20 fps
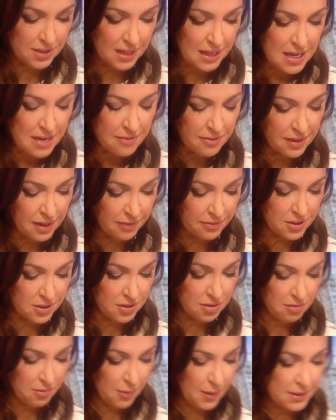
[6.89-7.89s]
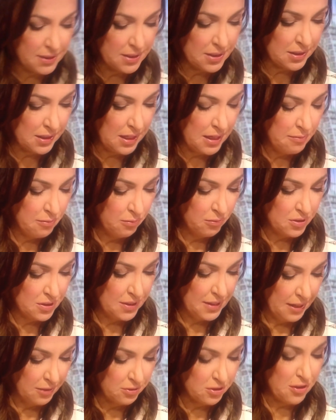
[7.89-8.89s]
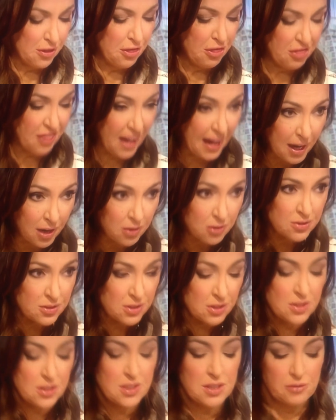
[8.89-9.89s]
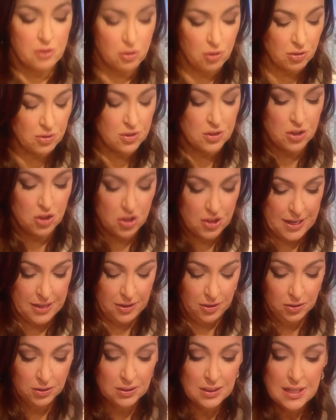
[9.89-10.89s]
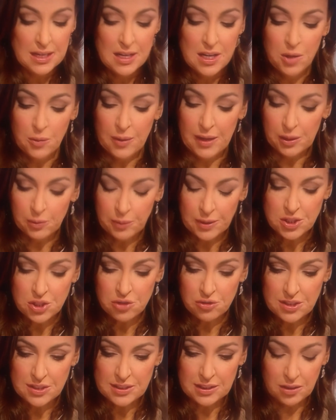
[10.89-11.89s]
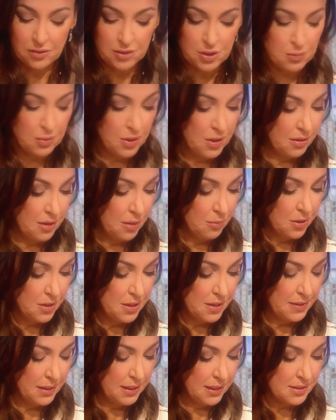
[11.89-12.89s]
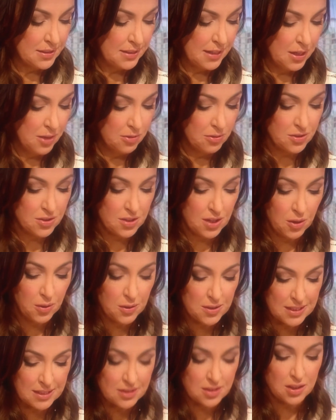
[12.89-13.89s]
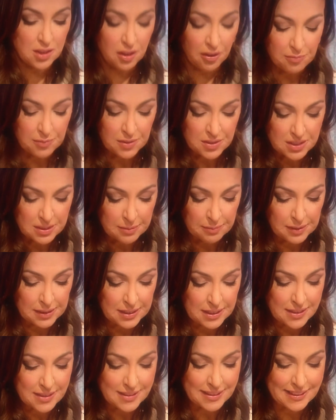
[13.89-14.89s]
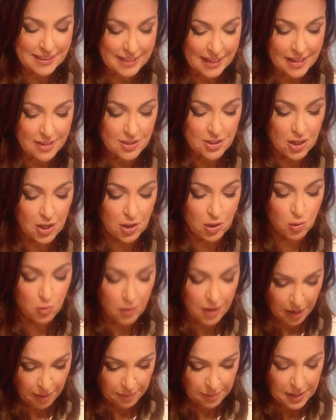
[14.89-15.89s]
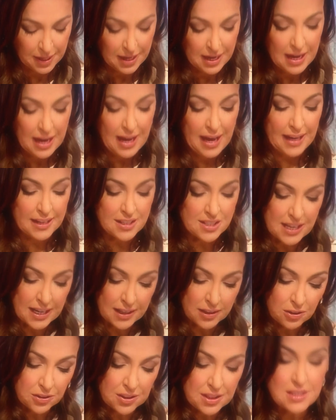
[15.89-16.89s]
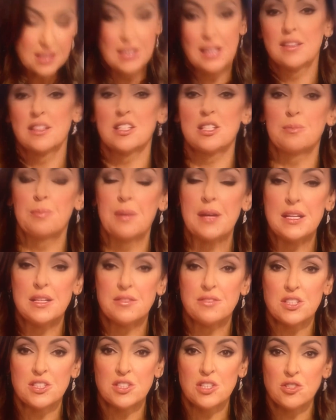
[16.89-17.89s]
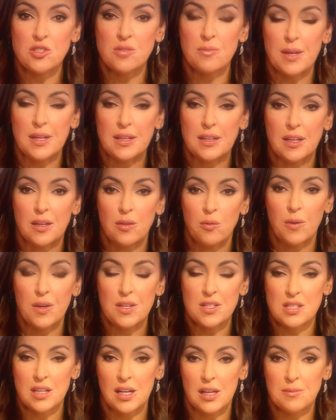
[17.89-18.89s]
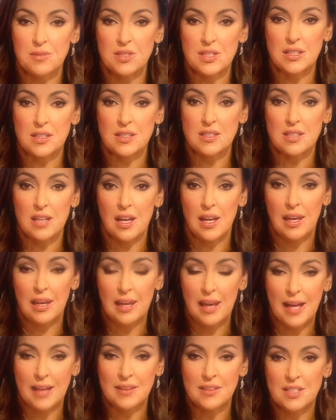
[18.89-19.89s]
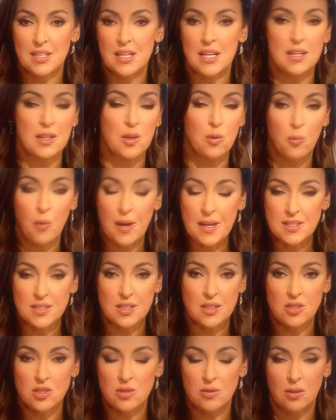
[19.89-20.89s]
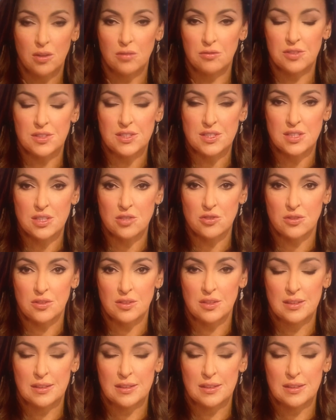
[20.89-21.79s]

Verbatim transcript: Even after the Rwanda scheme was announced, thousands have crossed the channel. We had Wes Streeting on this programme within the last hour or so, who says the government simply need to get a grip and tackle things like the speed of decision-making. When asylum seekers land here, they're waiting too long for a decision.